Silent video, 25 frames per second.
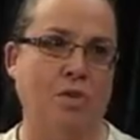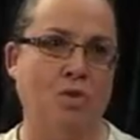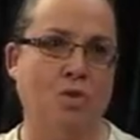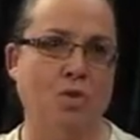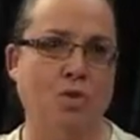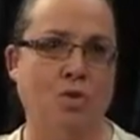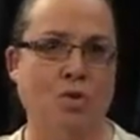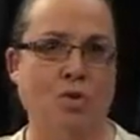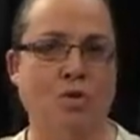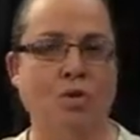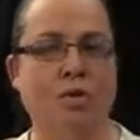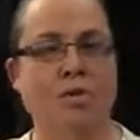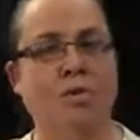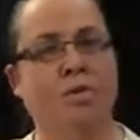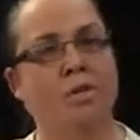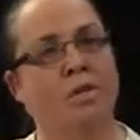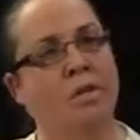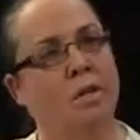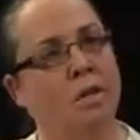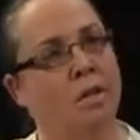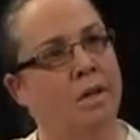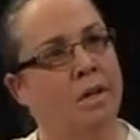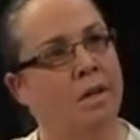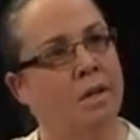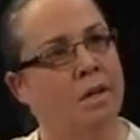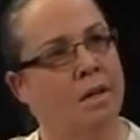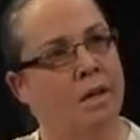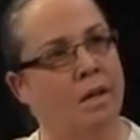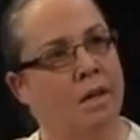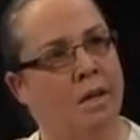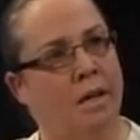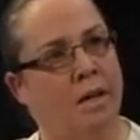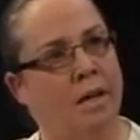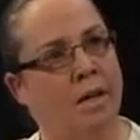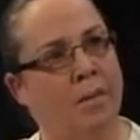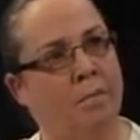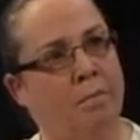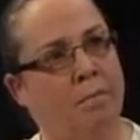Church,
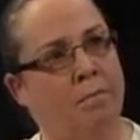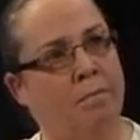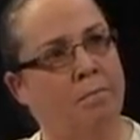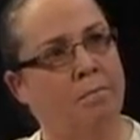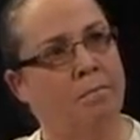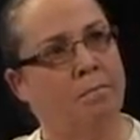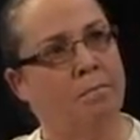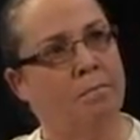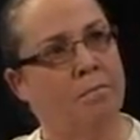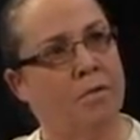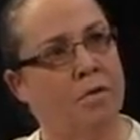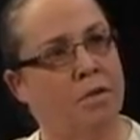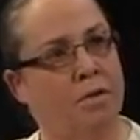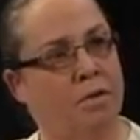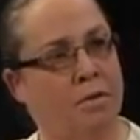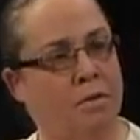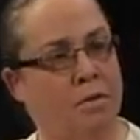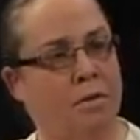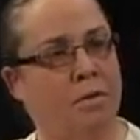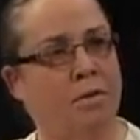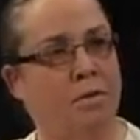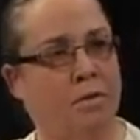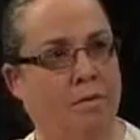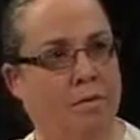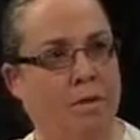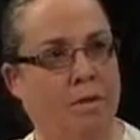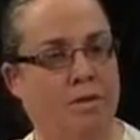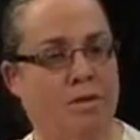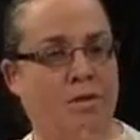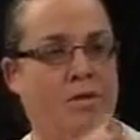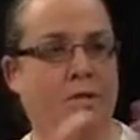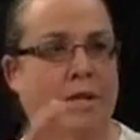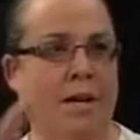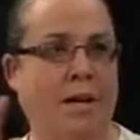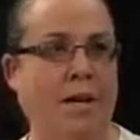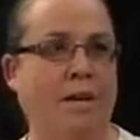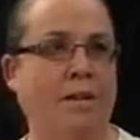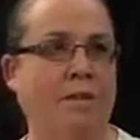the
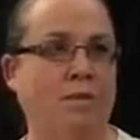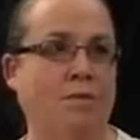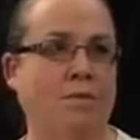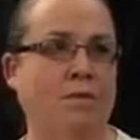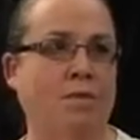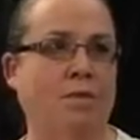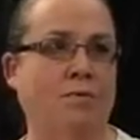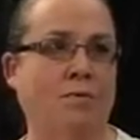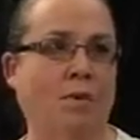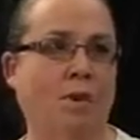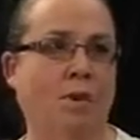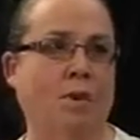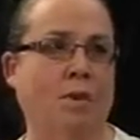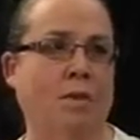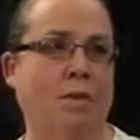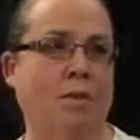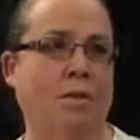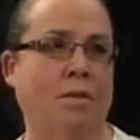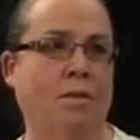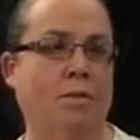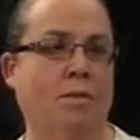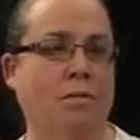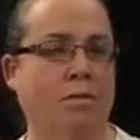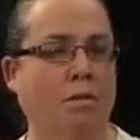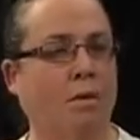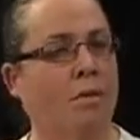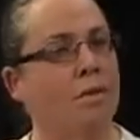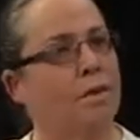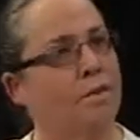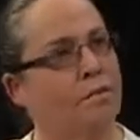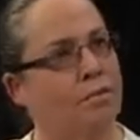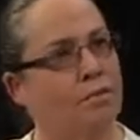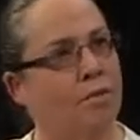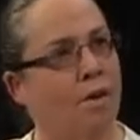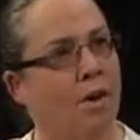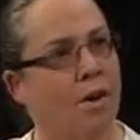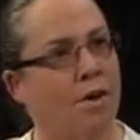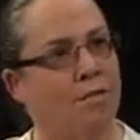state is divided into, I think,
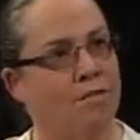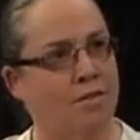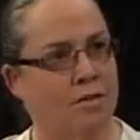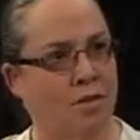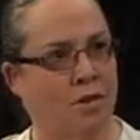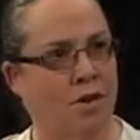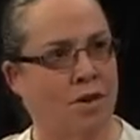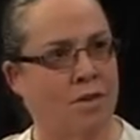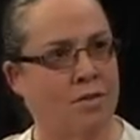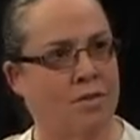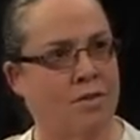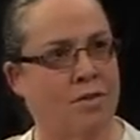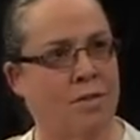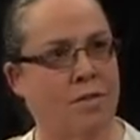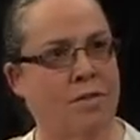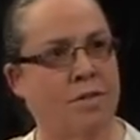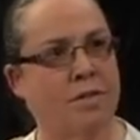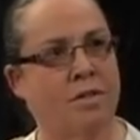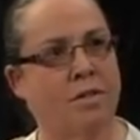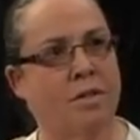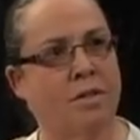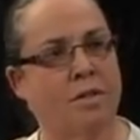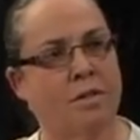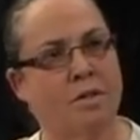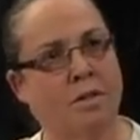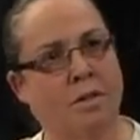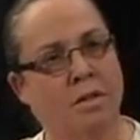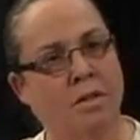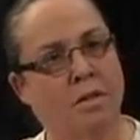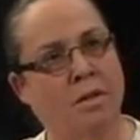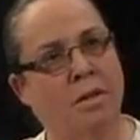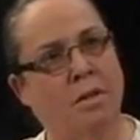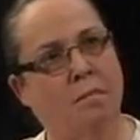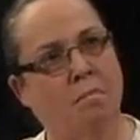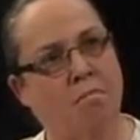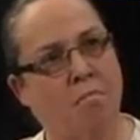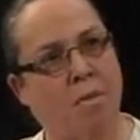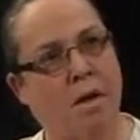5 dioceses. There's
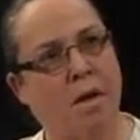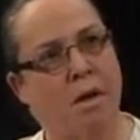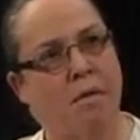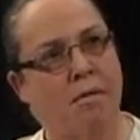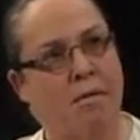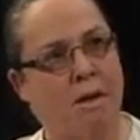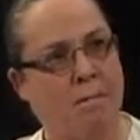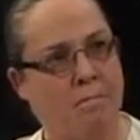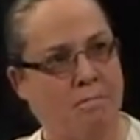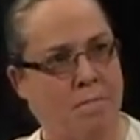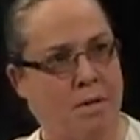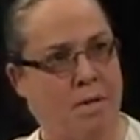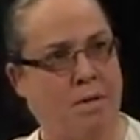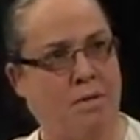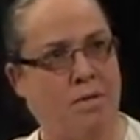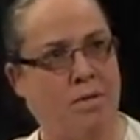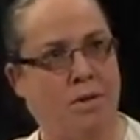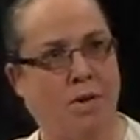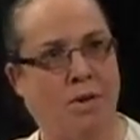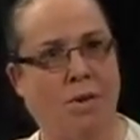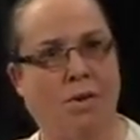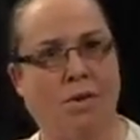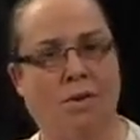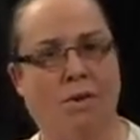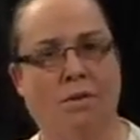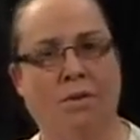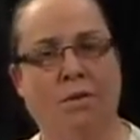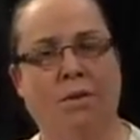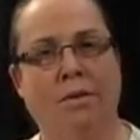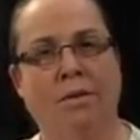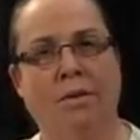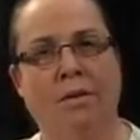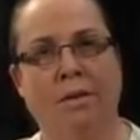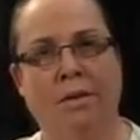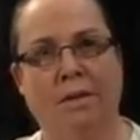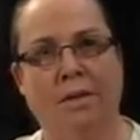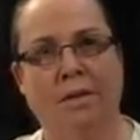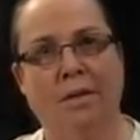Ballarat, Bendigo,
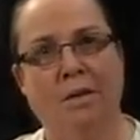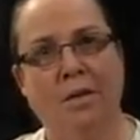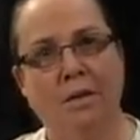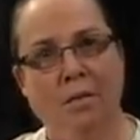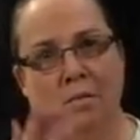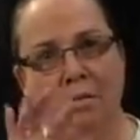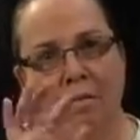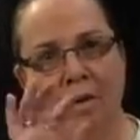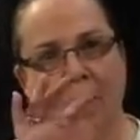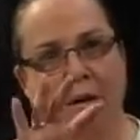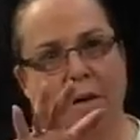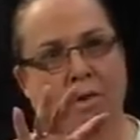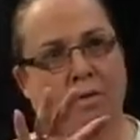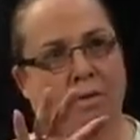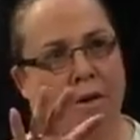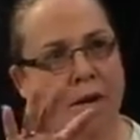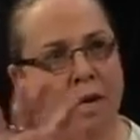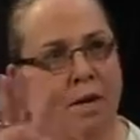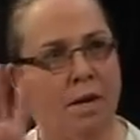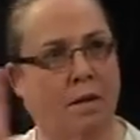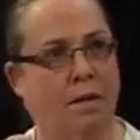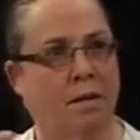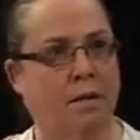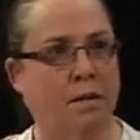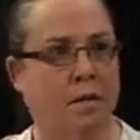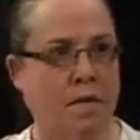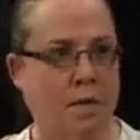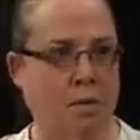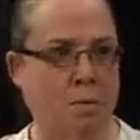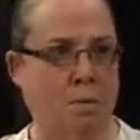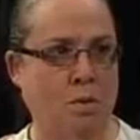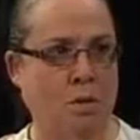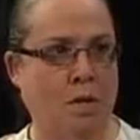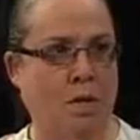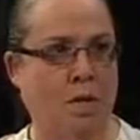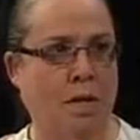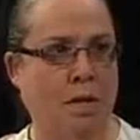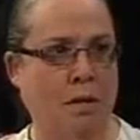Wangaratta,
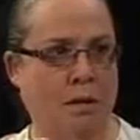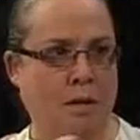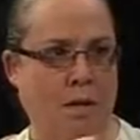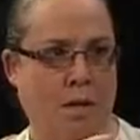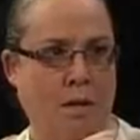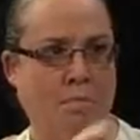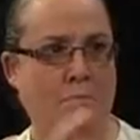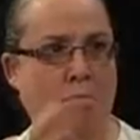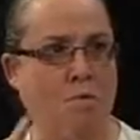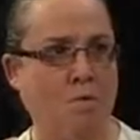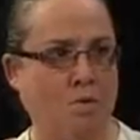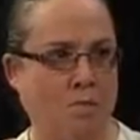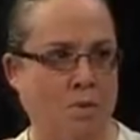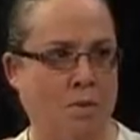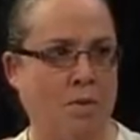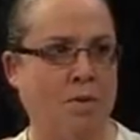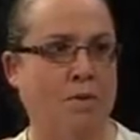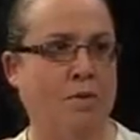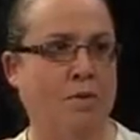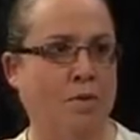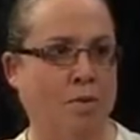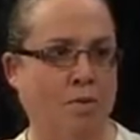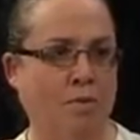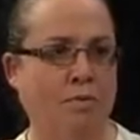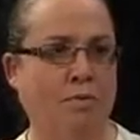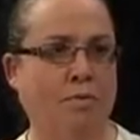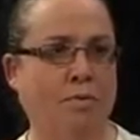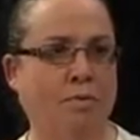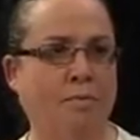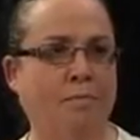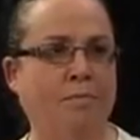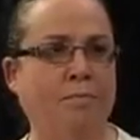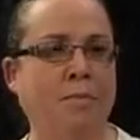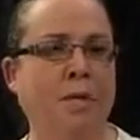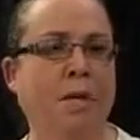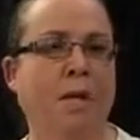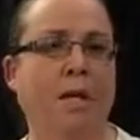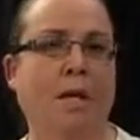Gippsland and Melbourne itself.
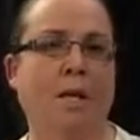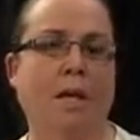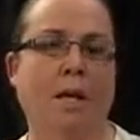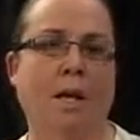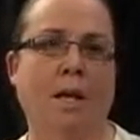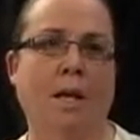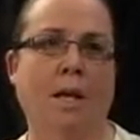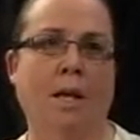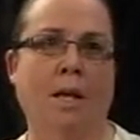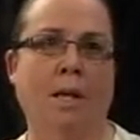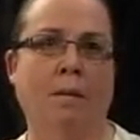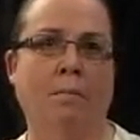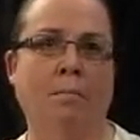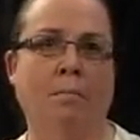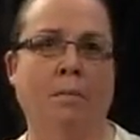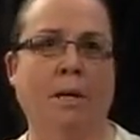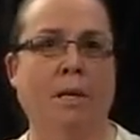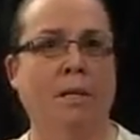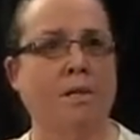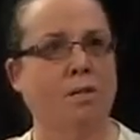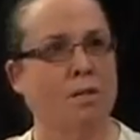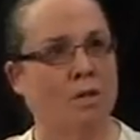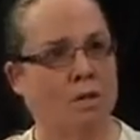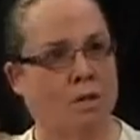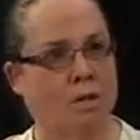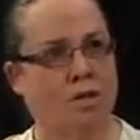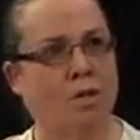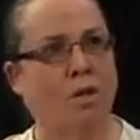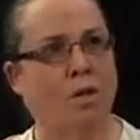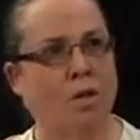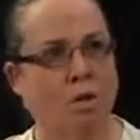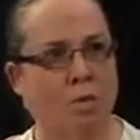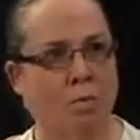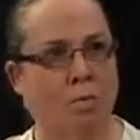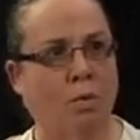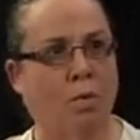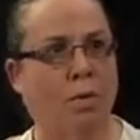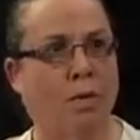So there's a lot
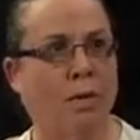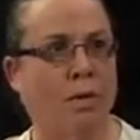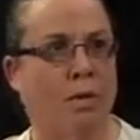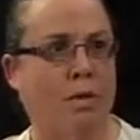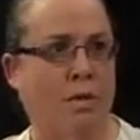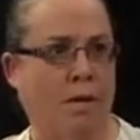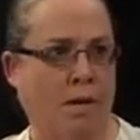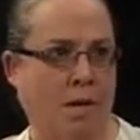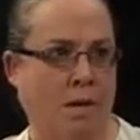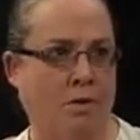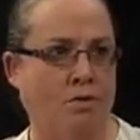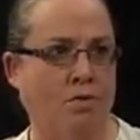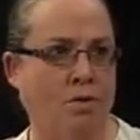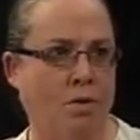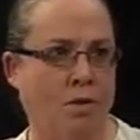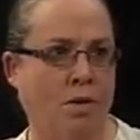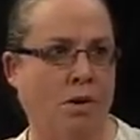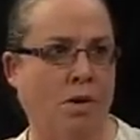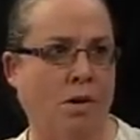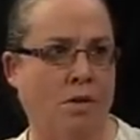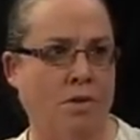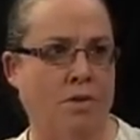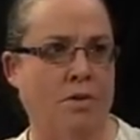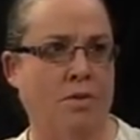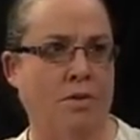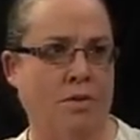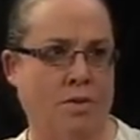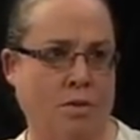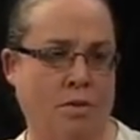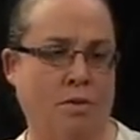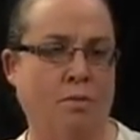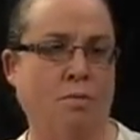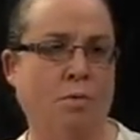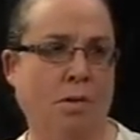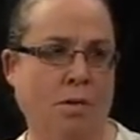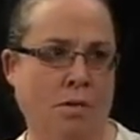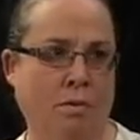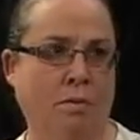of work in the country diocese as
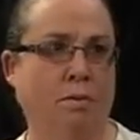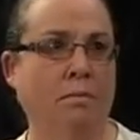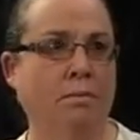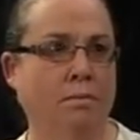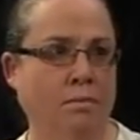well.